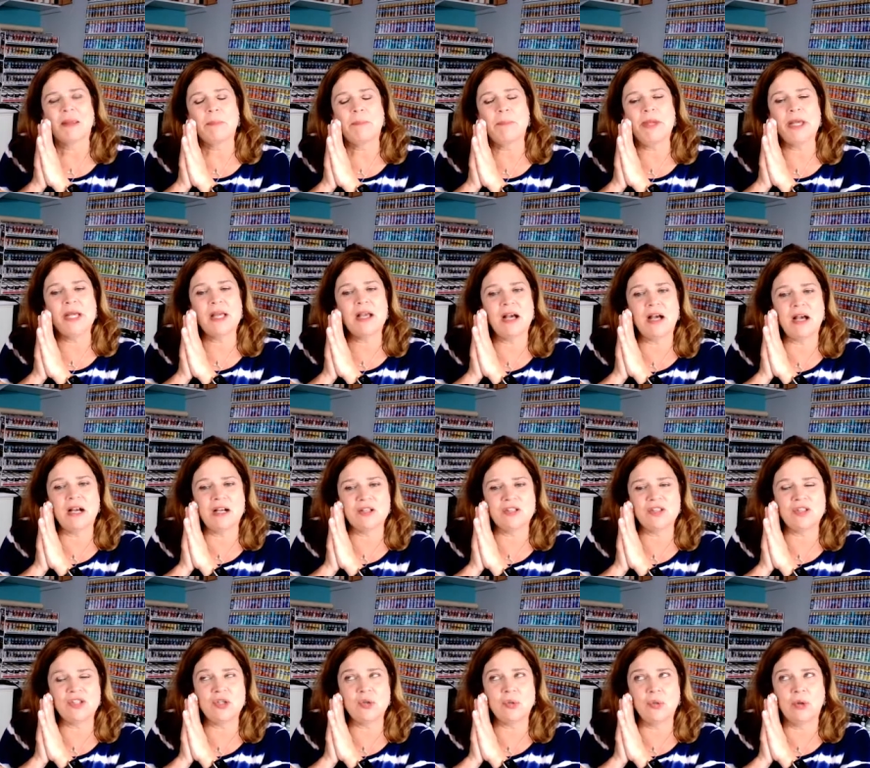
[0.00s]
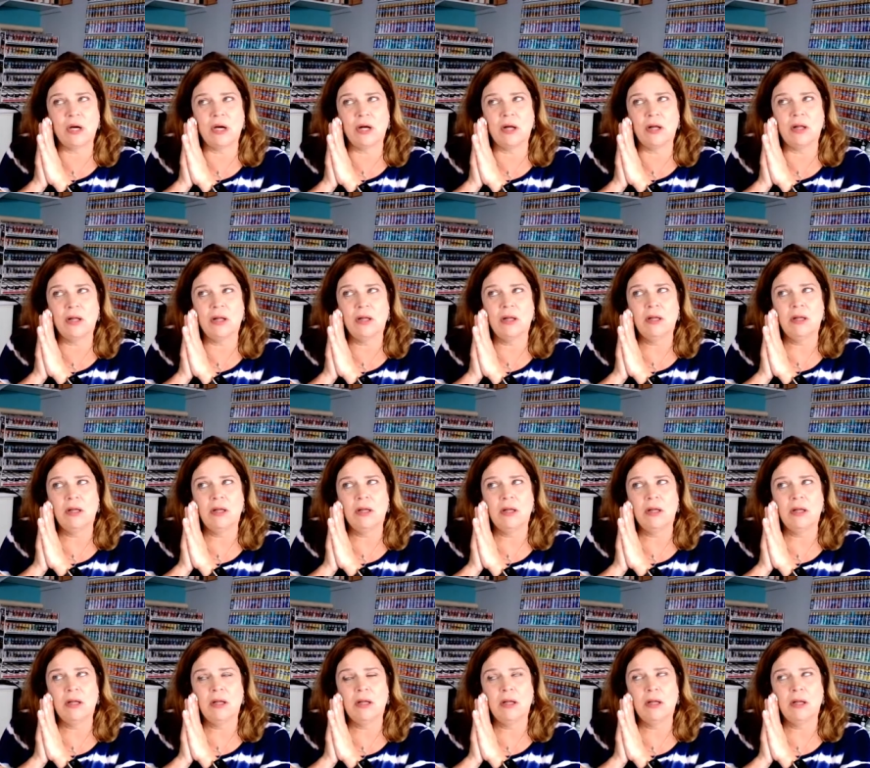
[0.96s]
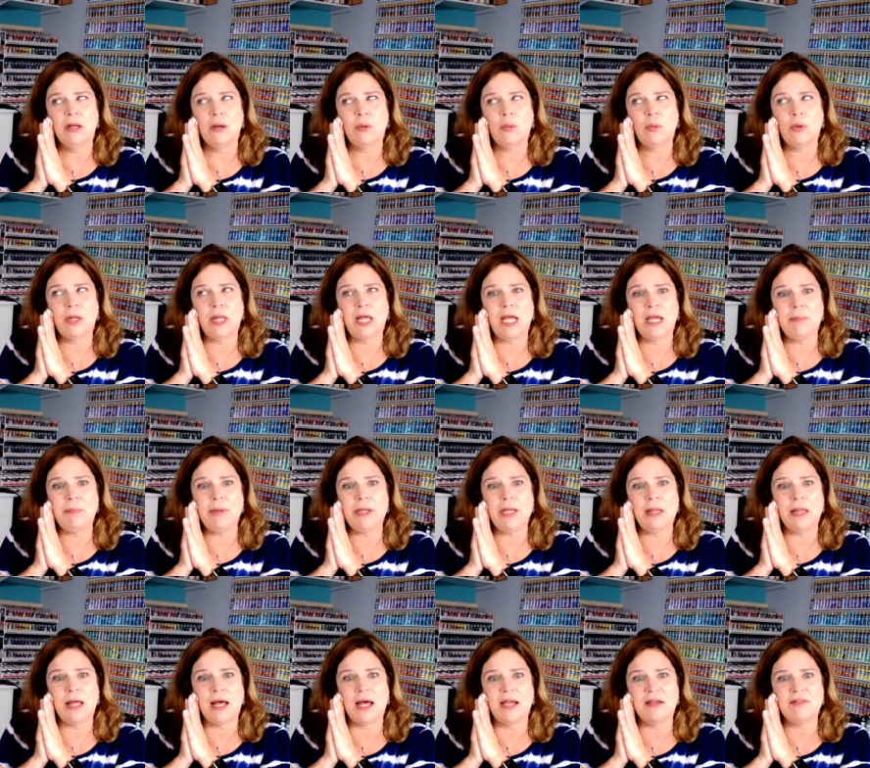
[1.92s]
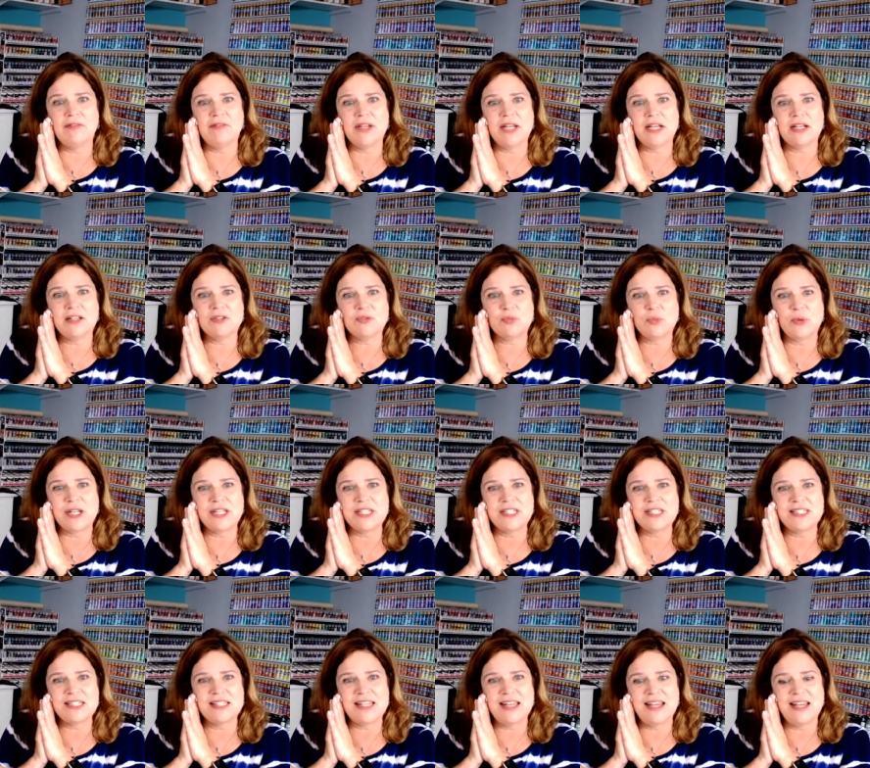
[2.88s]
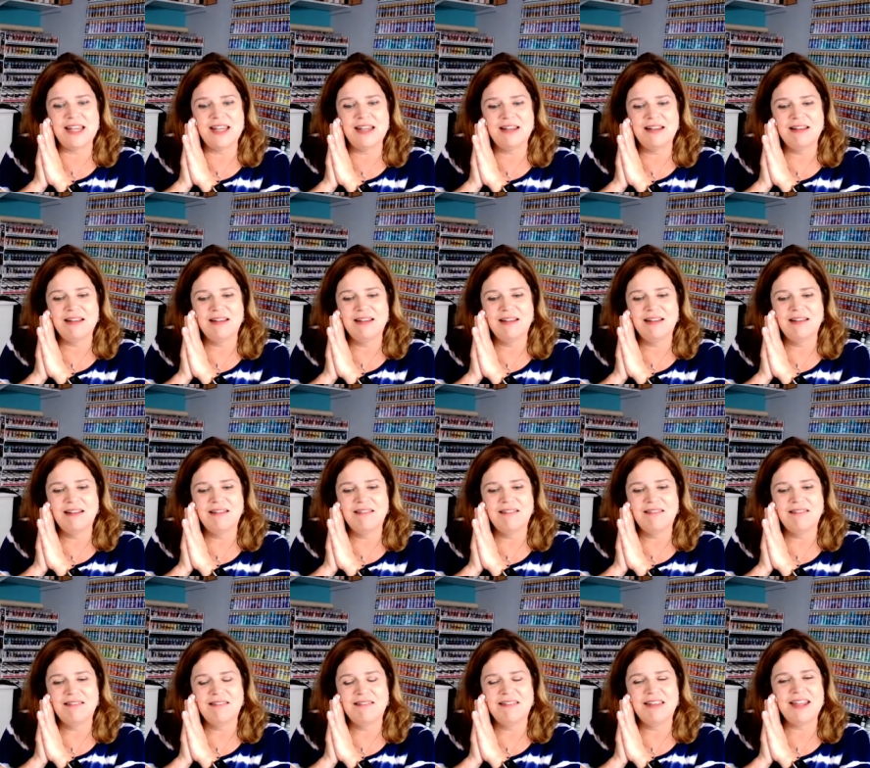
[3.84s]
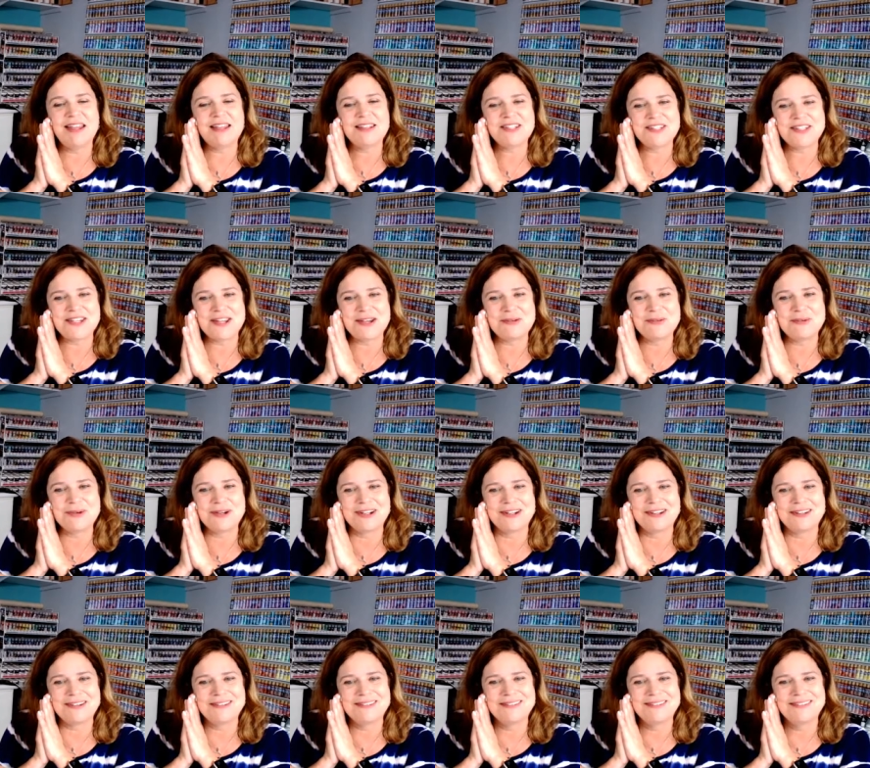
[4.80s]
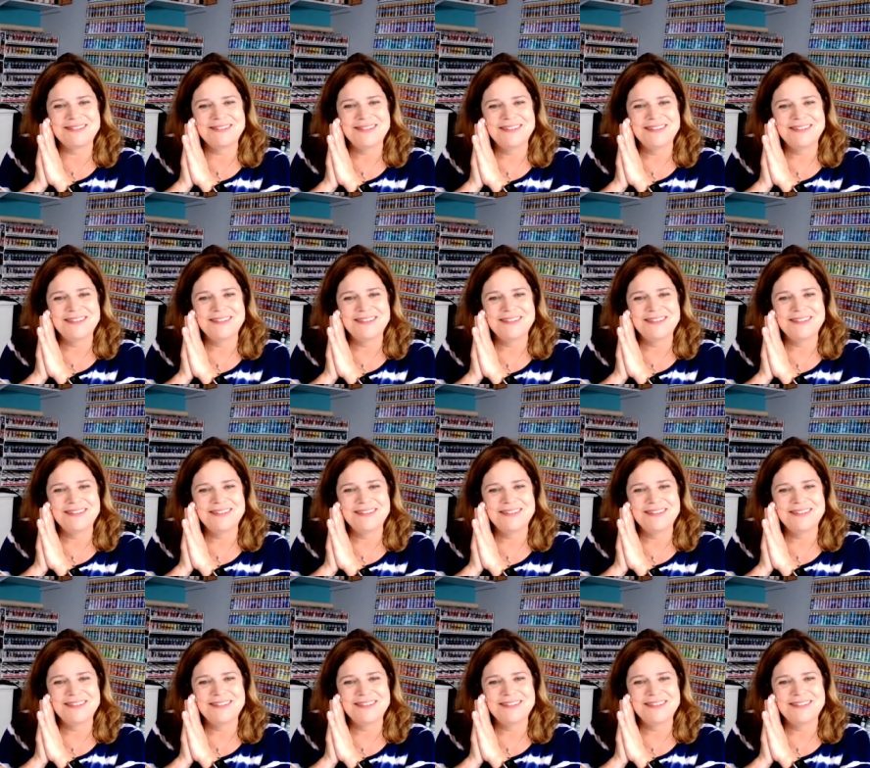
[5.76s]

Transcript: Big hugs to you all. Will I be live next Wednesday? Yes, I will.